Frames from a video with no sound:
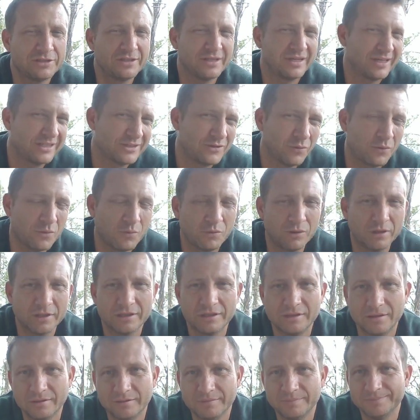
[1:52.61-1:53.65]
I sort of wanted
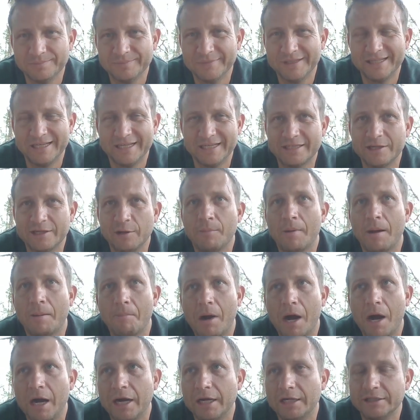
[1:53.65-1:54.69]
to. It's on my
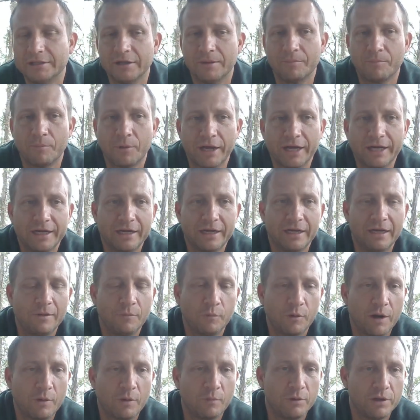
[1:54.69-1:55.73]
mind, so I'm bringing it up.
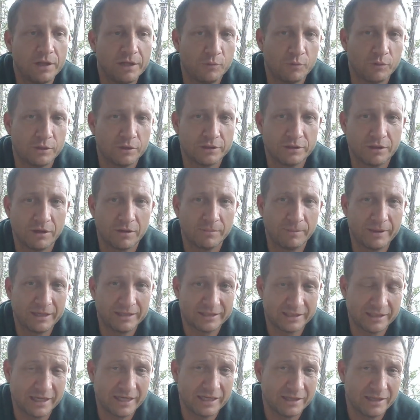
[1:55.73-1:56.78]
What I really want to talk about
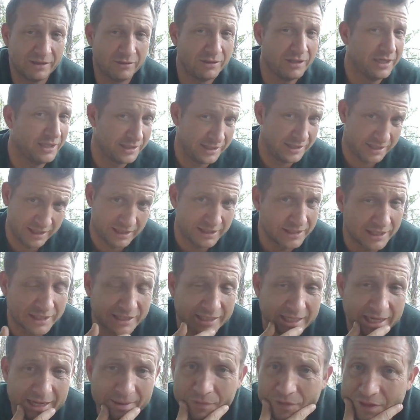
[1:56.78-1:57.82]
today, though, is it's the
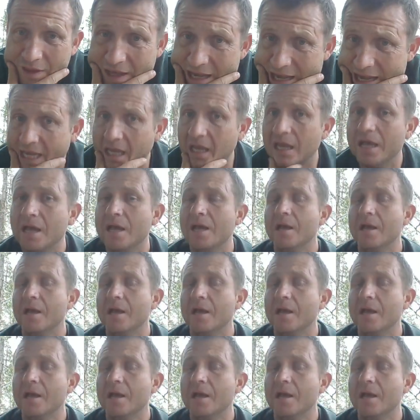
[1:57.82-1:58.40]
same thing.